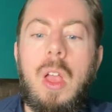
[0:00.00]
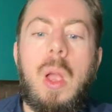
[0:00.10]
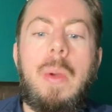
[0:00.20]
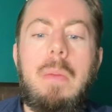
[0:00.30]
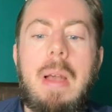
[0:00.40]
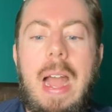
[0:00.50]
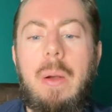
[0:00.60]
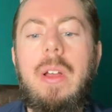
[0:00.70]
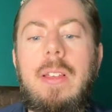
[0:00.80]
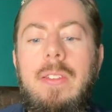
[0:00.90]
When
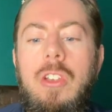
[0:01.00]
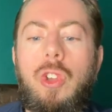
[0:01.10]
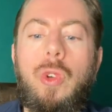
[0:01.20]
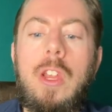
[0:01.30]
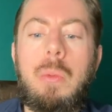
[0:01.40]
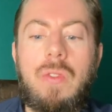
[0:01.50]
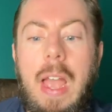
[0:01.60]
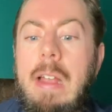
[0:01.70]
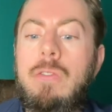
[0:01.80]
power is enjoyed without